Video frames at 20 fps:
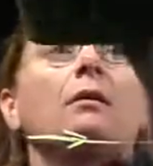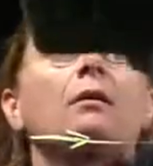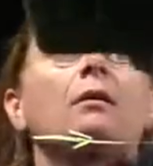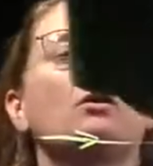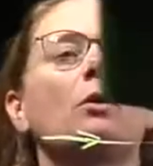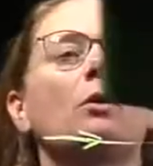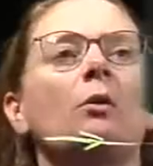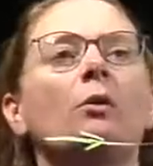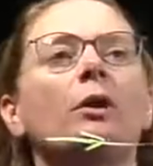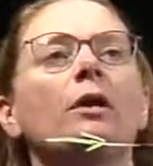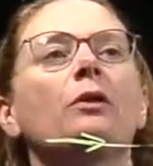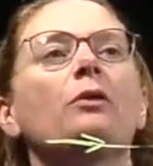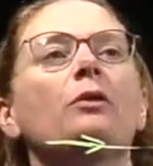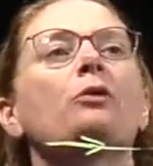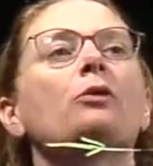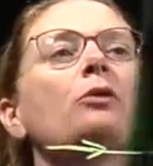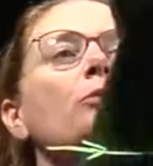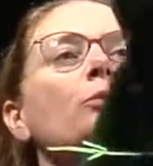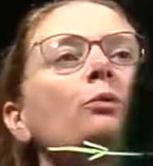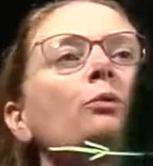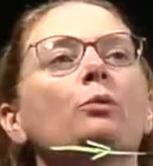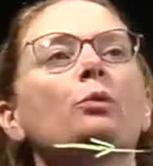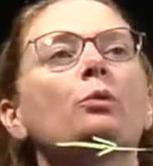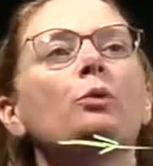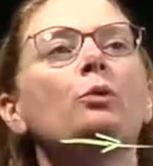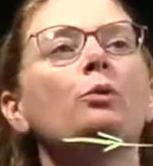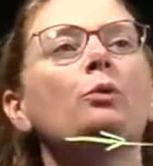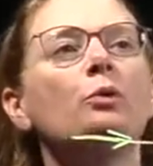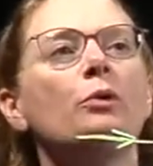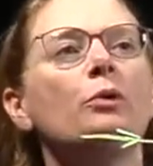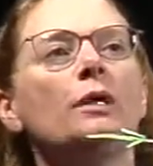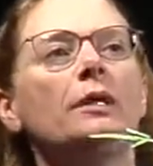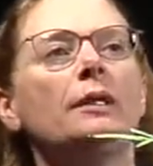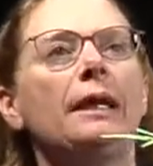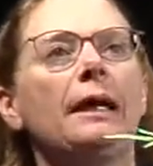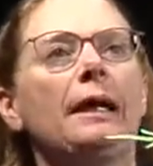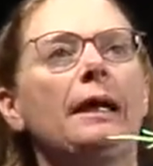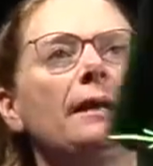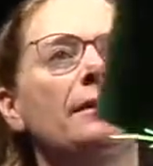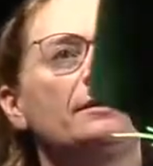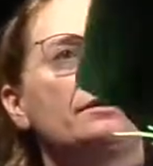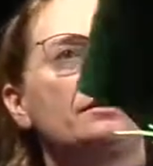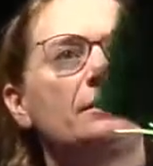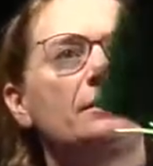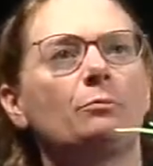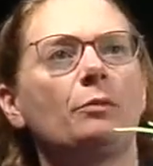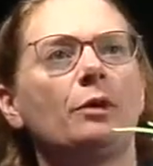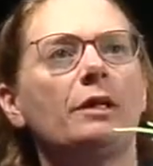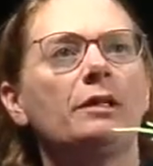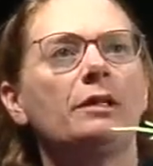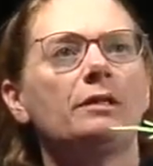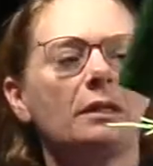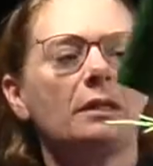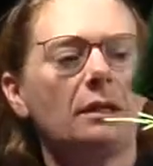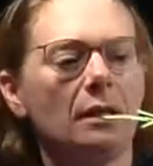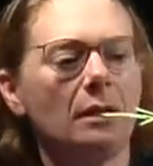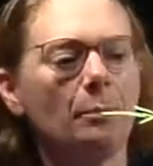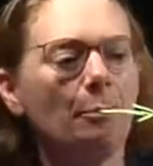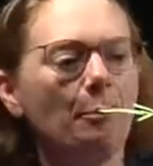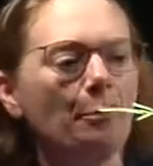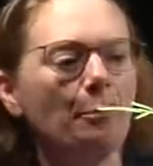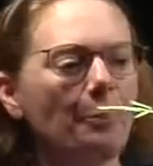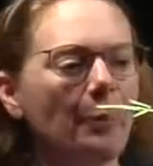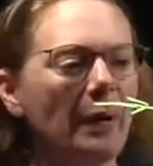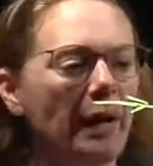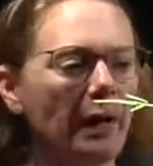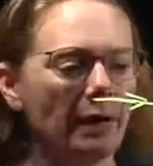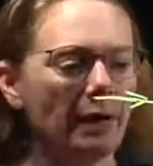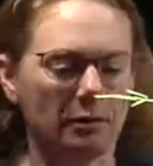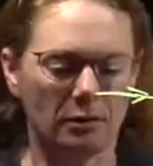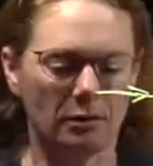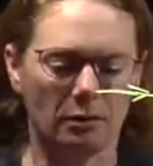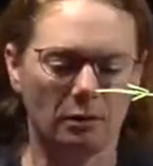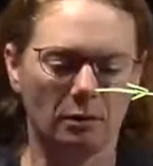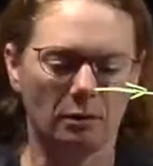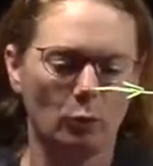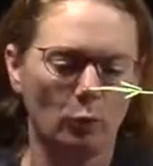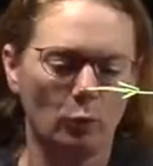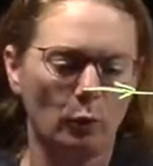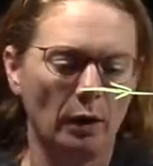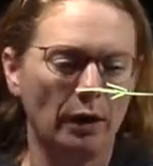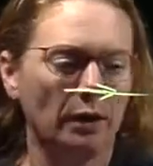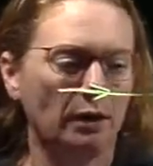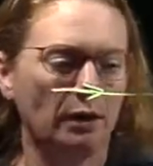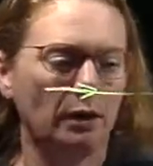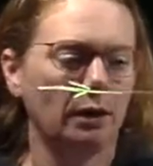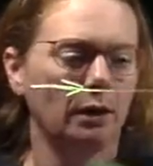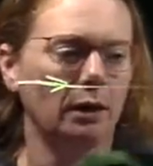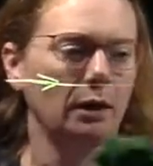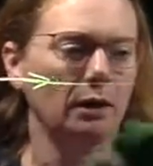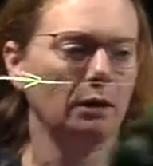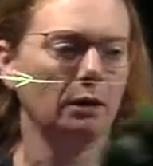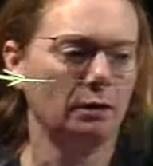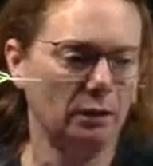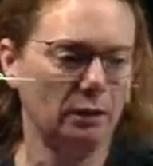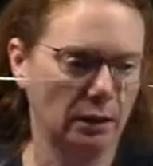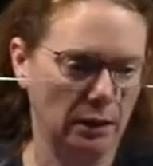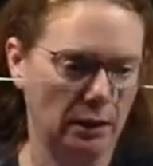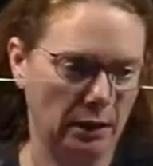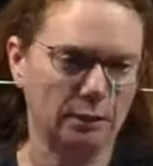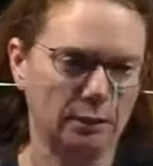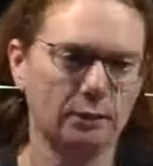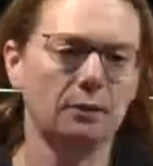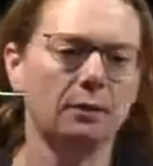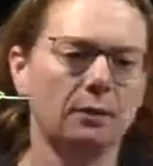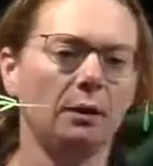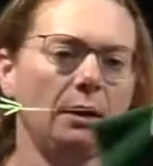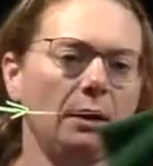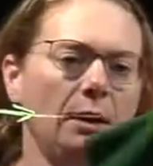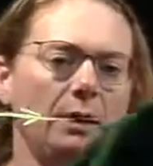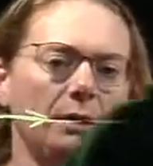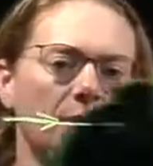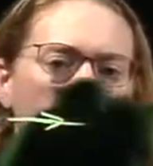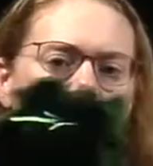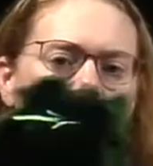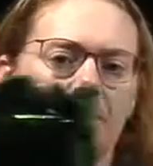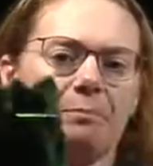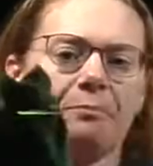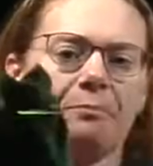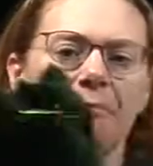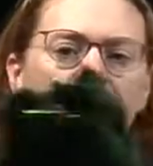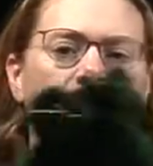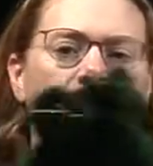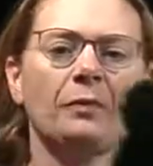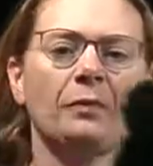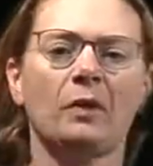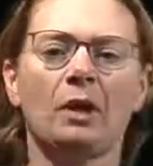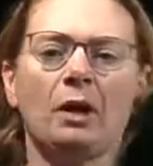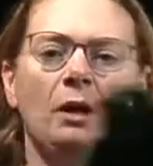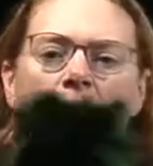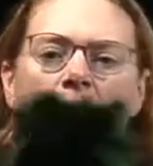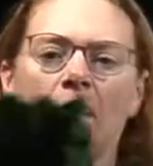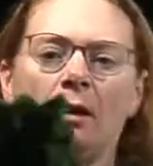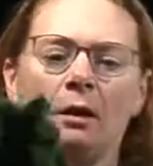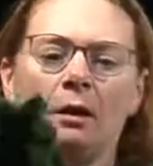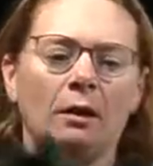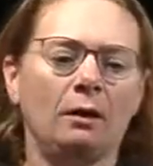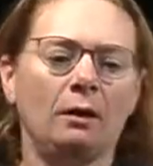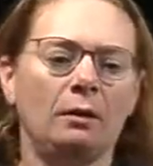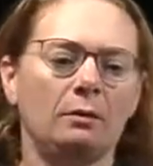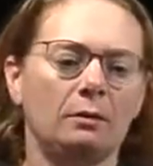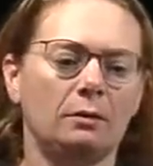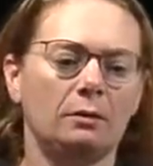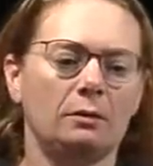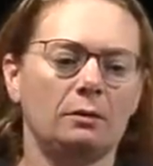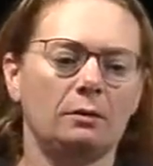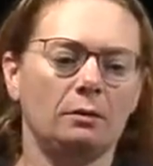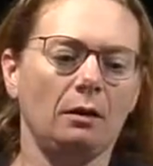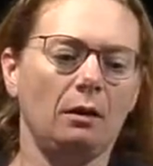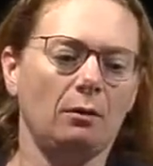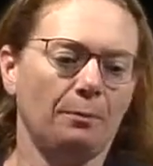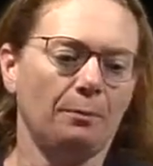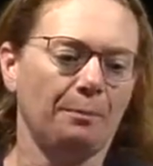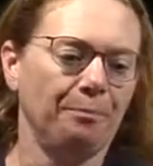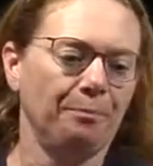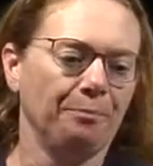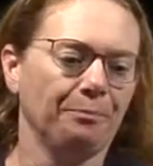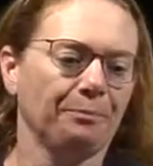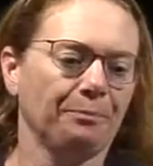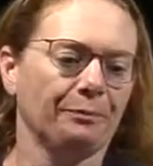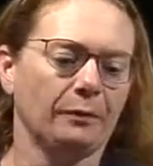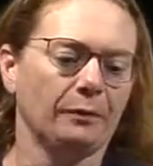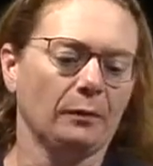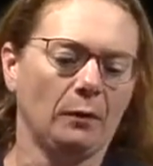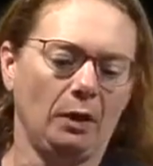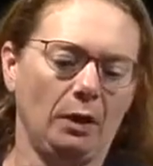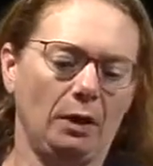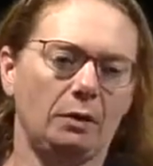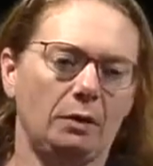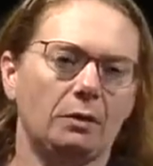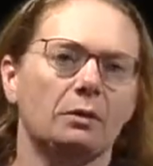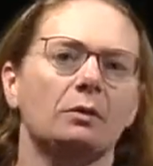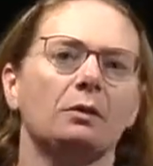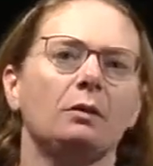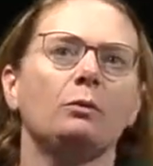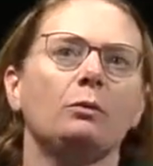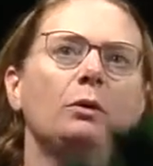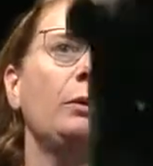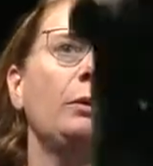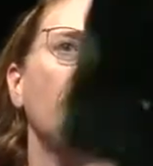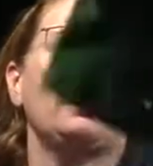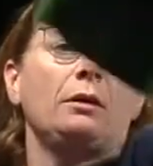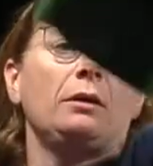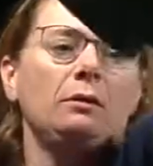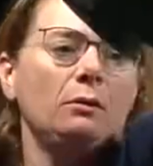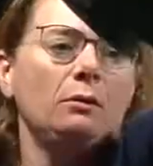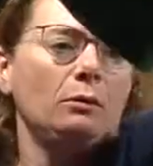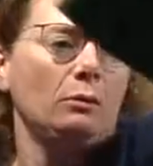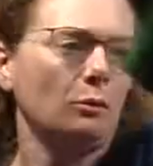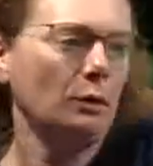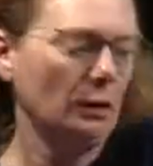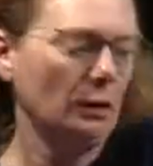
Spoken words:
going through the lens, but it's getting bent when it hits the lens. So let's see what we can do